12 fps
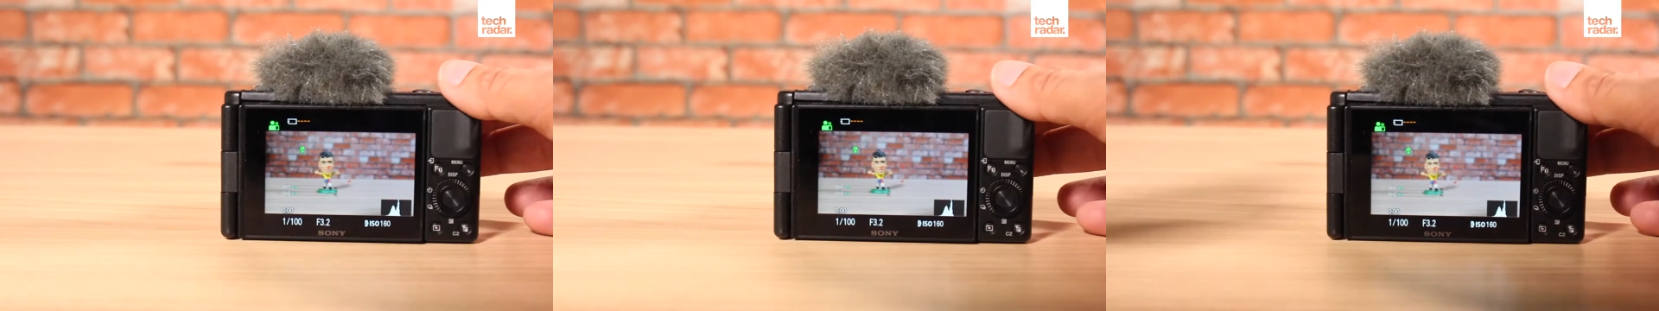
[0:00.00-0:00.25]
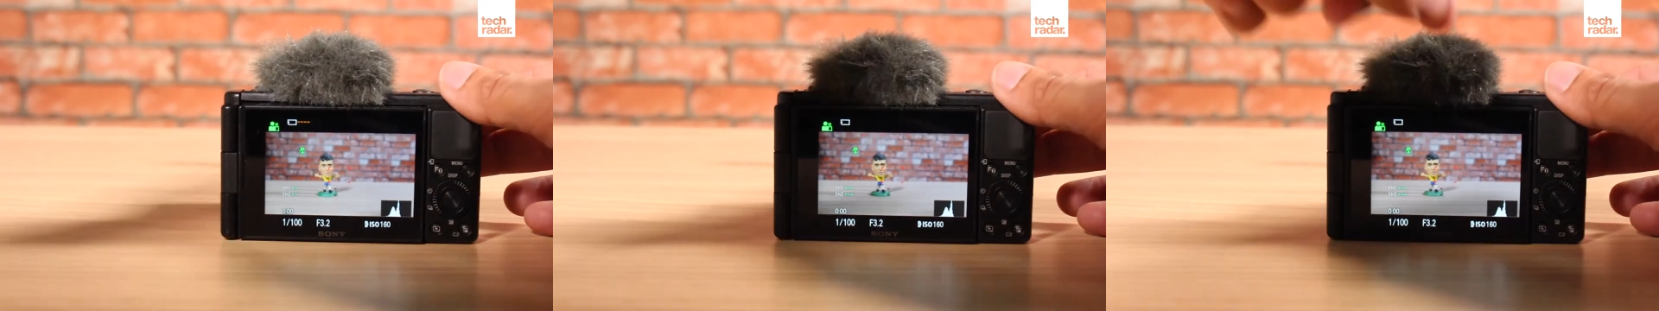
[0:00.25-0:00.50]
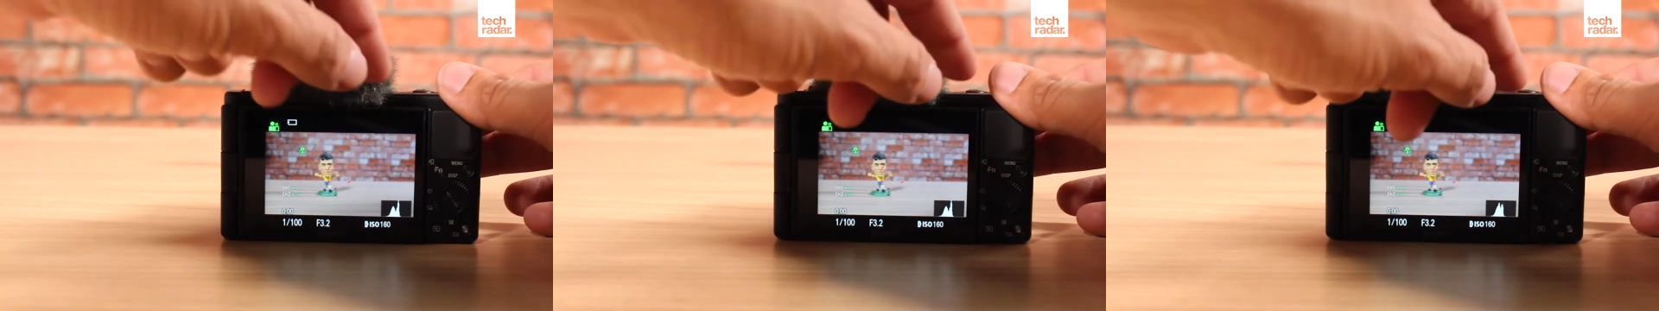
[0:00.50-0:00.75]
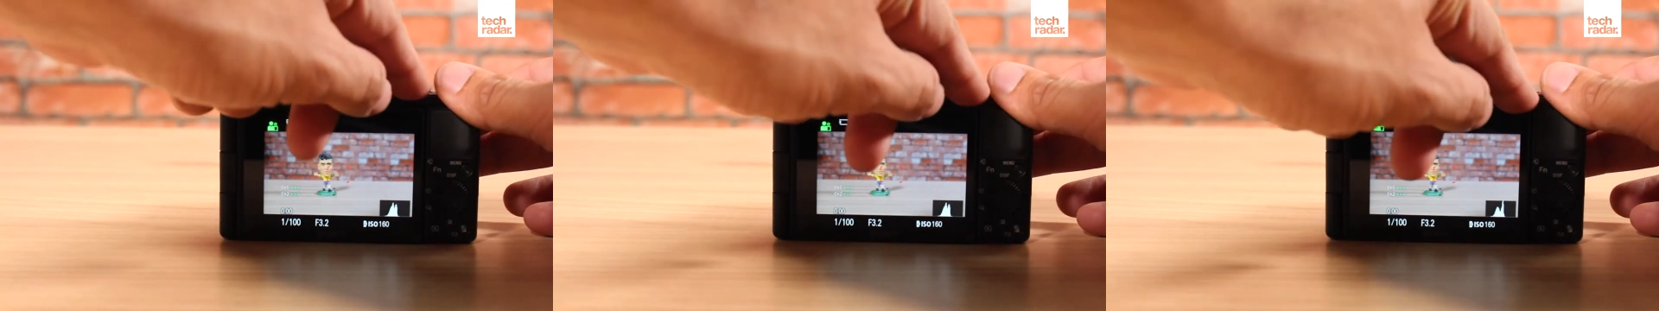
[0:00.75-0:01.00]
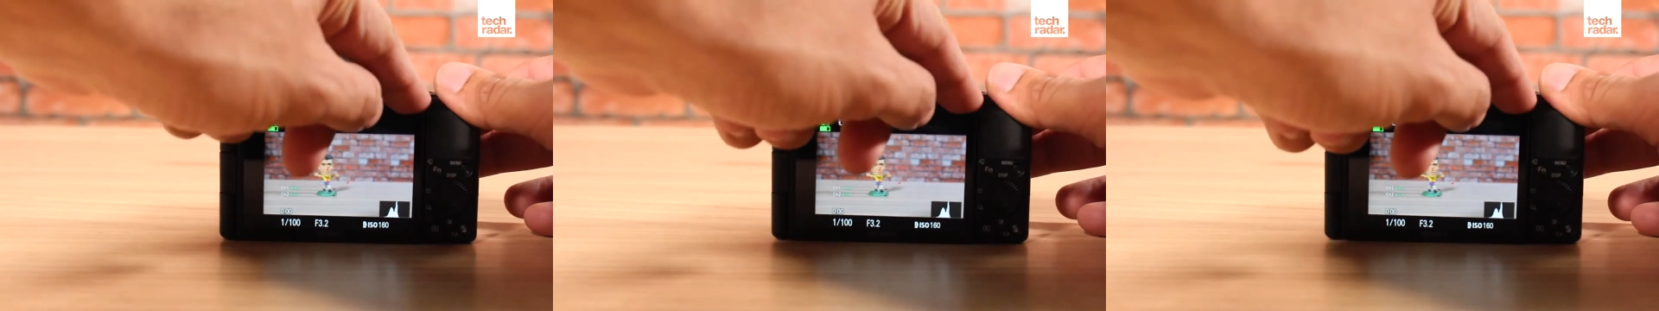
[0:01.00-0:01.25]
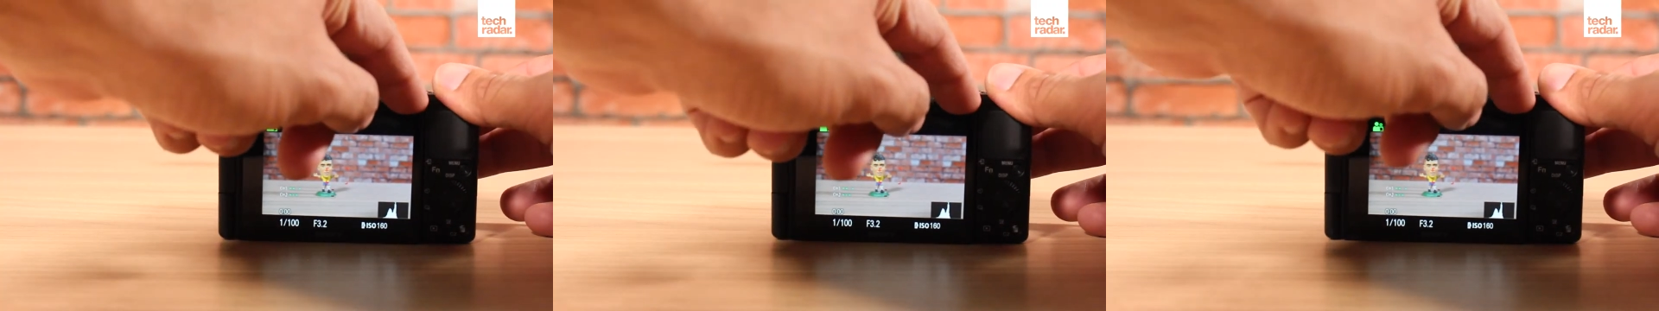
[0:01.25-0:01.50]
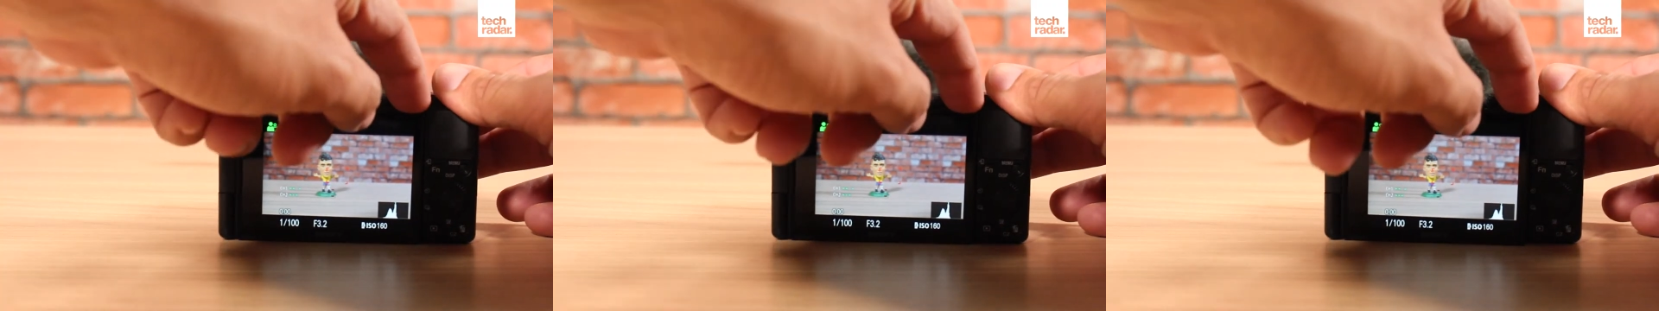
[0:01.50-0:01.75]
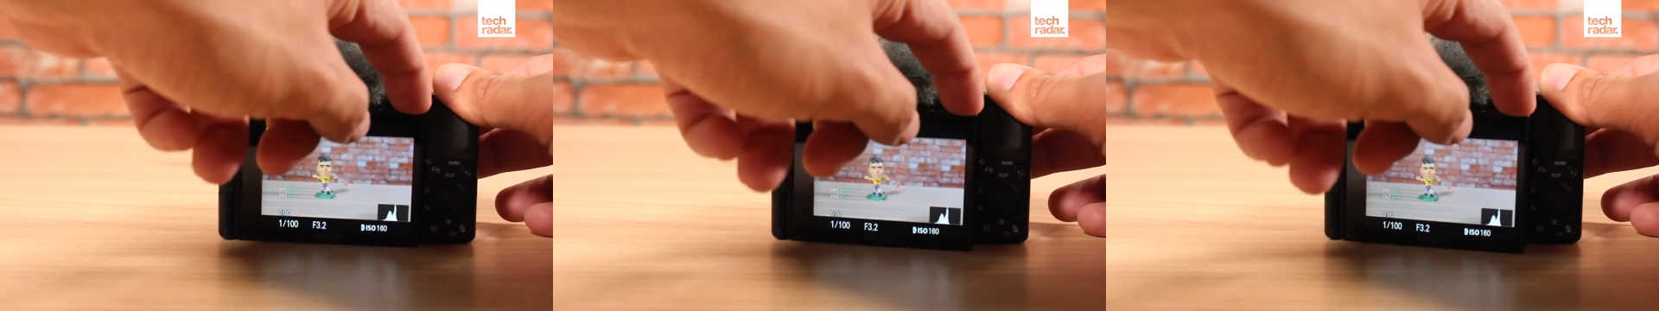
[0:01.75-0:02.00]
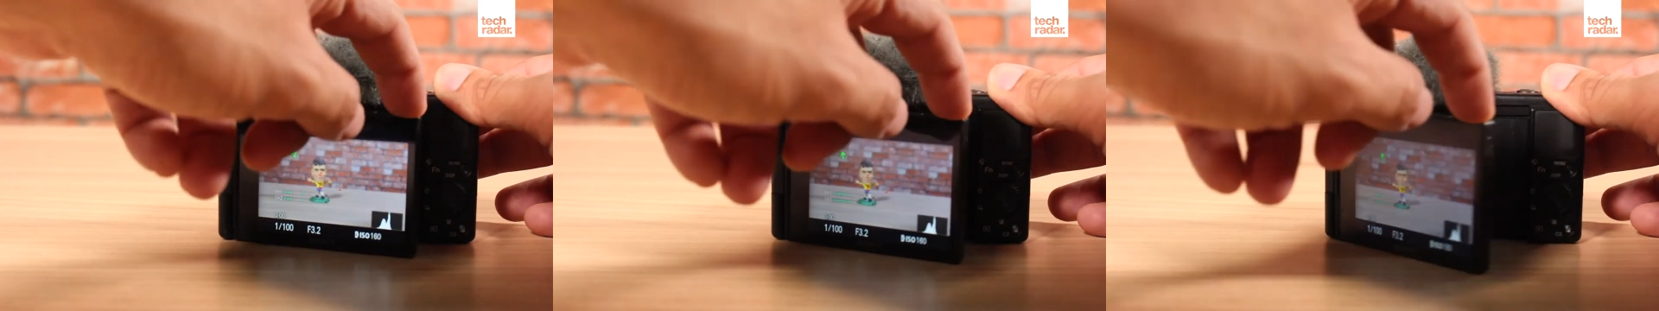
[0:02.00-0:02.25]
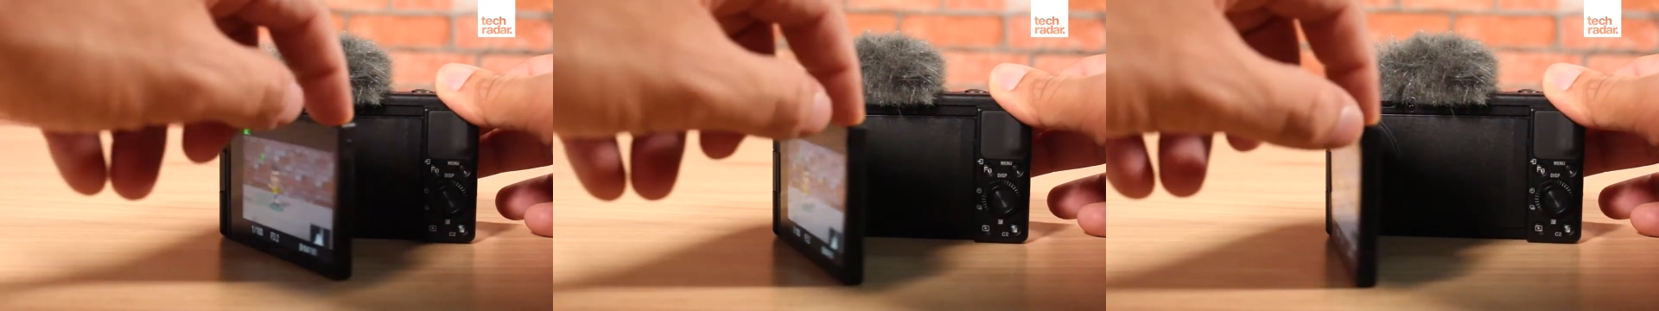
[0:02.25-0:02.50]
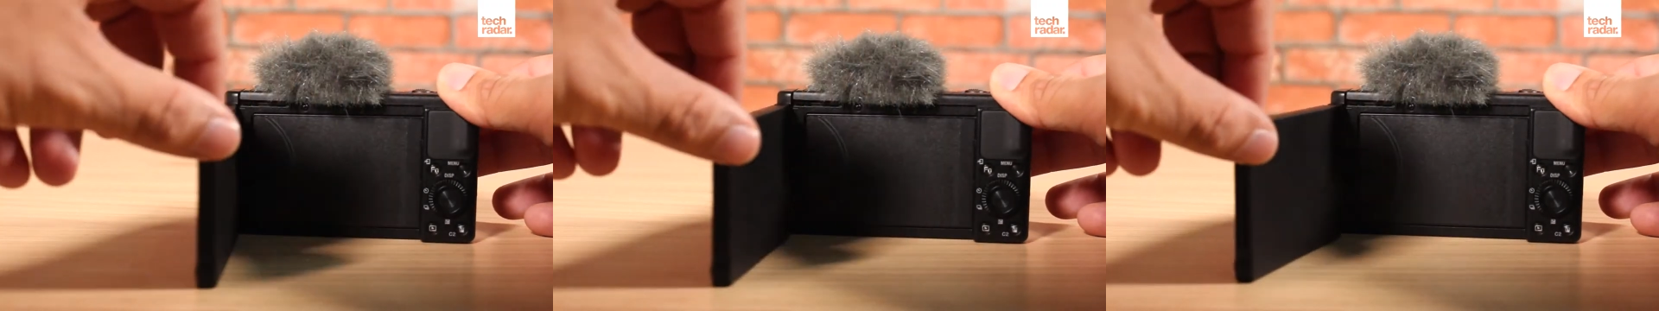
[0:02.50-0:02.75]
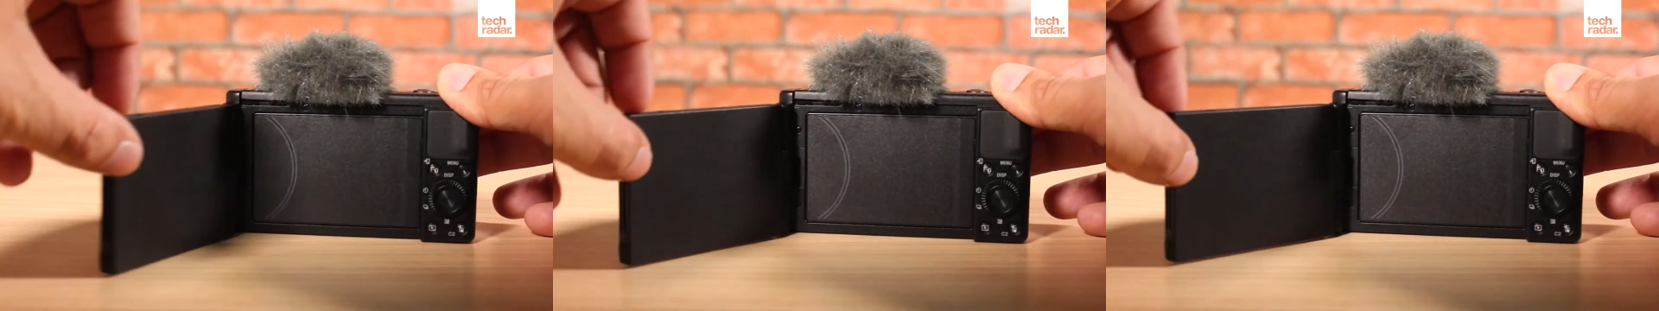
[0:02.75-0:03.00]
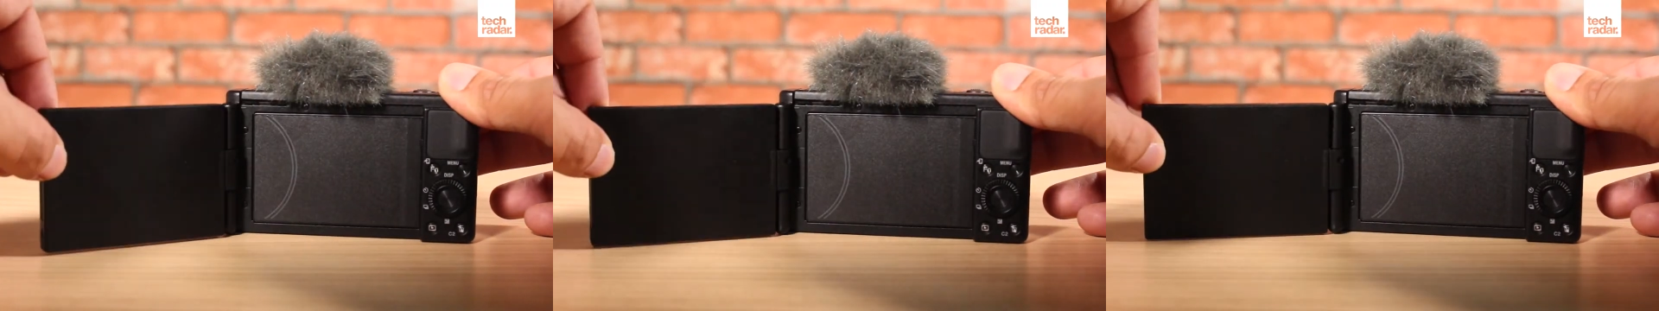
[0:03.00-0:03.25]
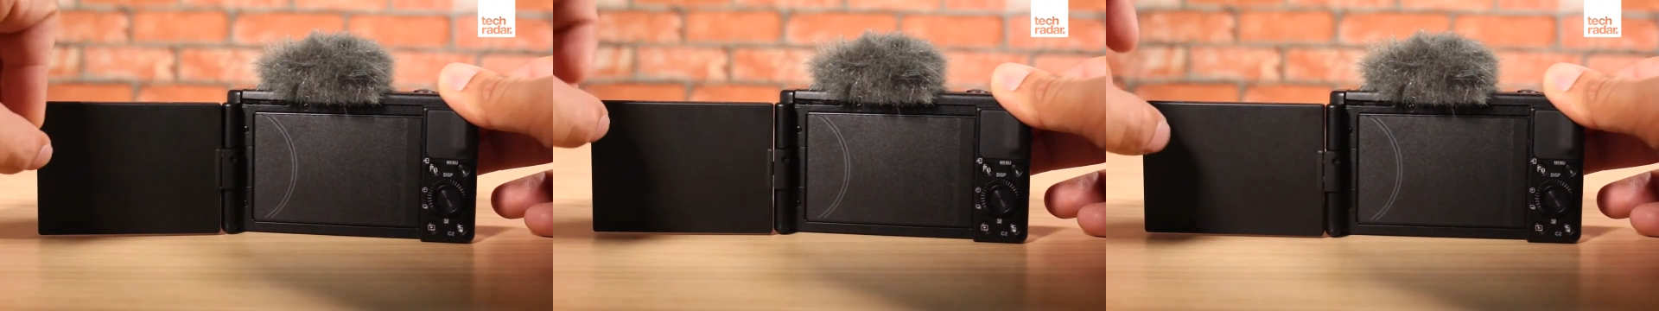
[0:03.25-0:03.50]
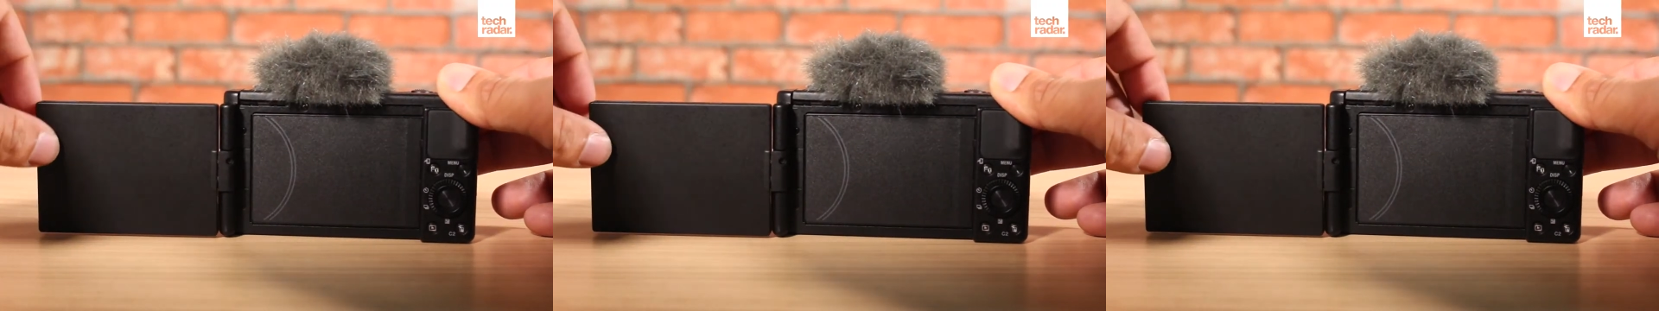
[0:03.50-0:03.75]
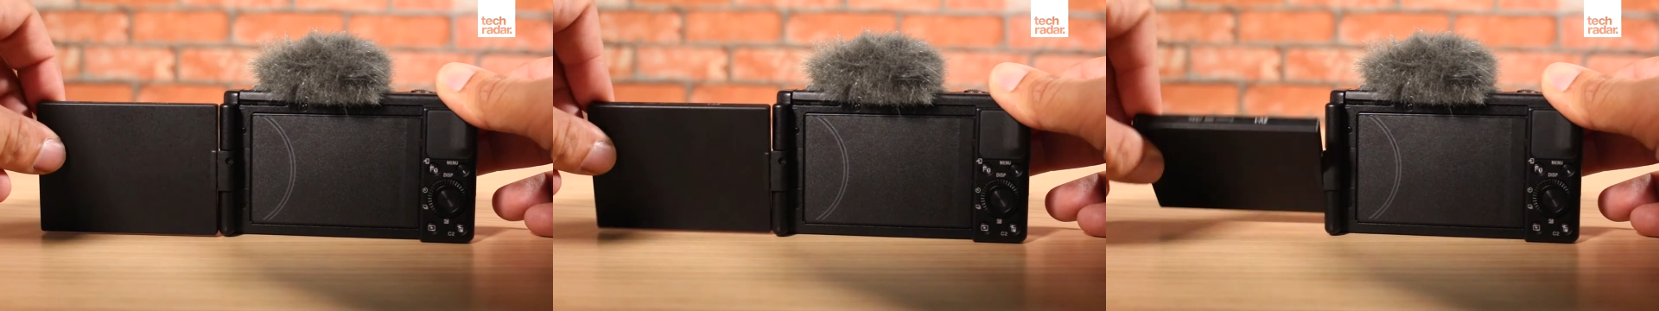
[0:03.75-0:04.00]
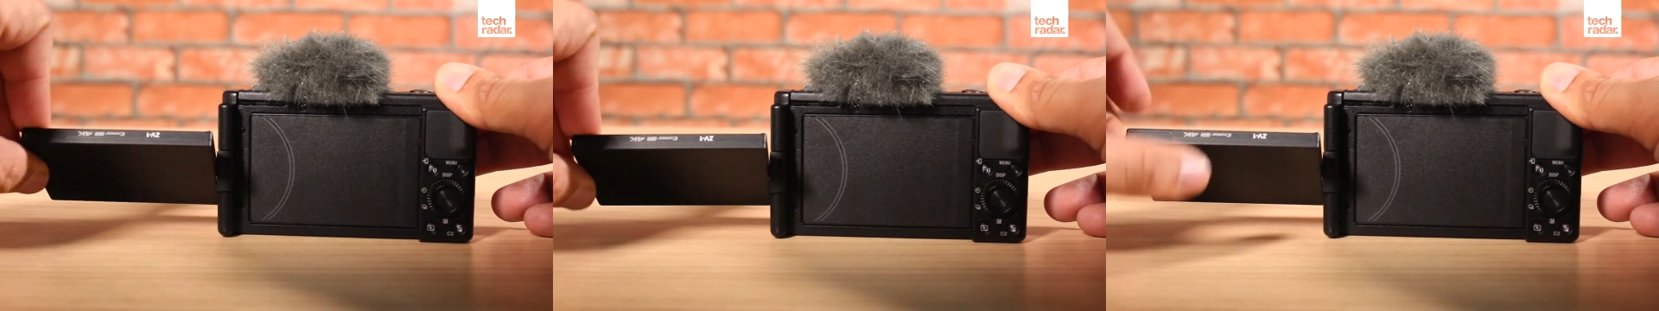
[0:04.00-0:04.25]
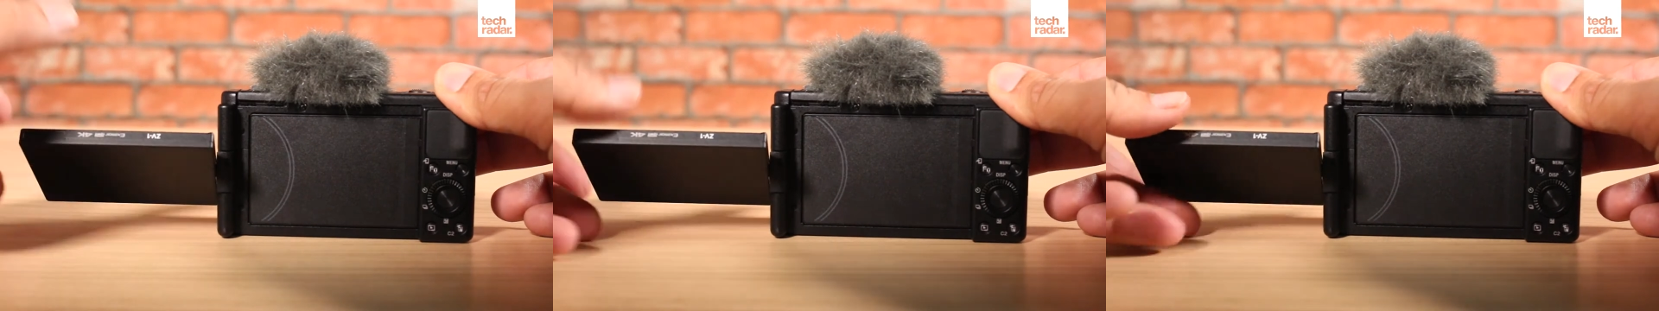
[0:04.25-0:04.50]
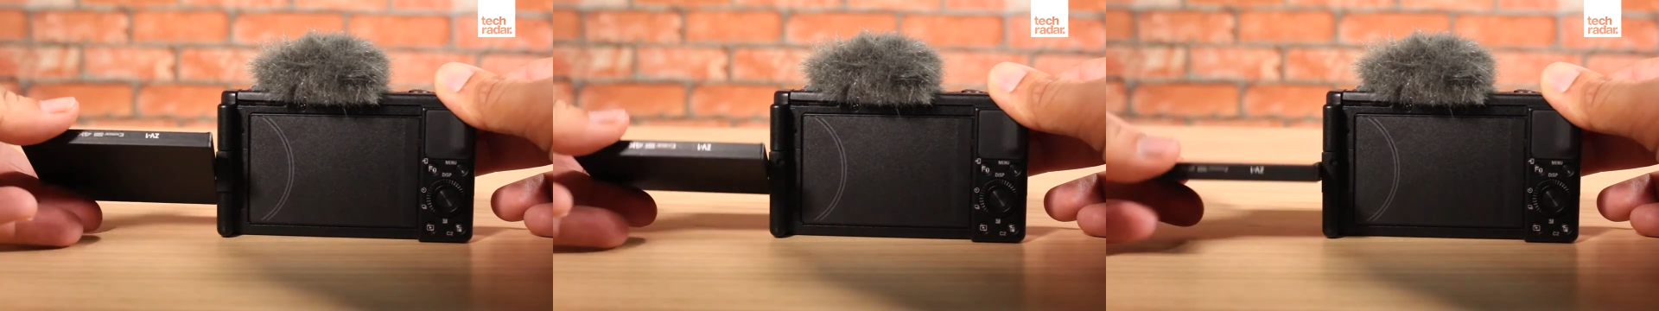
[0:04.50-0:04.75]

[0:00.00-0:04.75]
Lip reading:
No face is visible, so there are no lips to read.